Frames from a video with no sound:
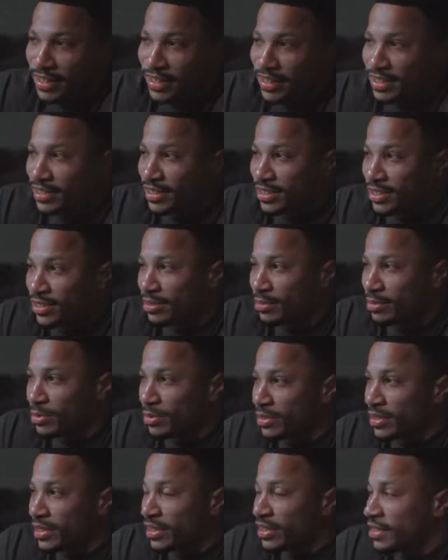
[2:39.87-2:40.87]
This is a
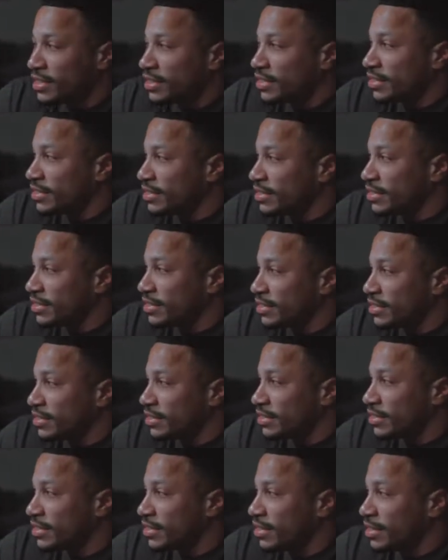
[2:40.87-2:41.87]
routine.
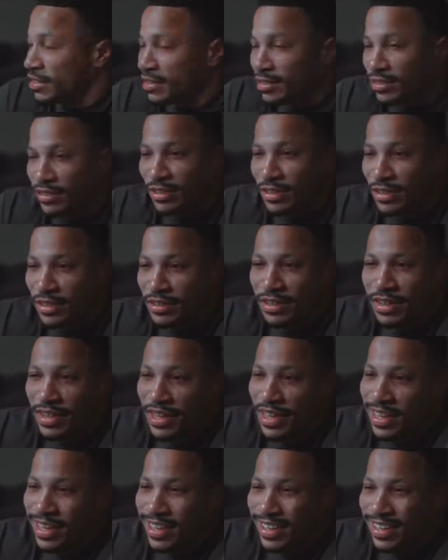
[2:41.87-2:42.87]
Get get
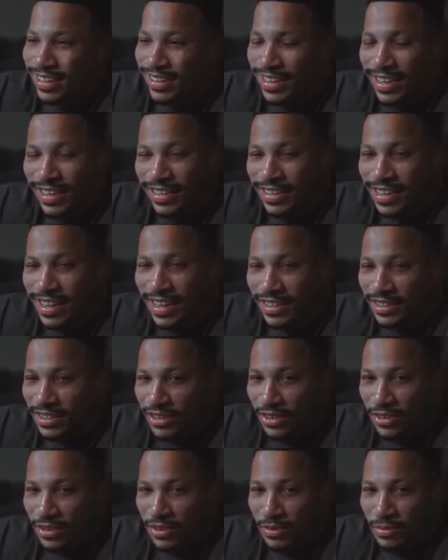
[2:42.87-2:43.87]
late nights,
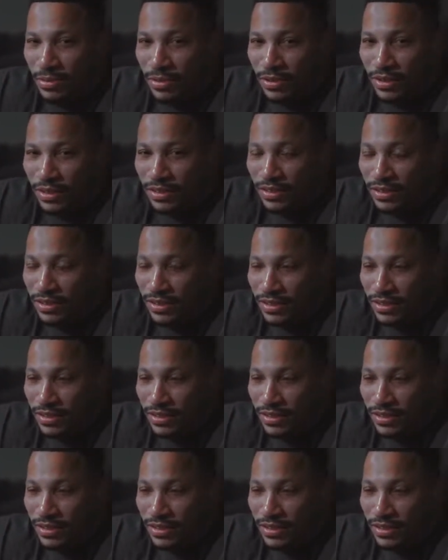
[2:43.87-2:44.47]
early mornings.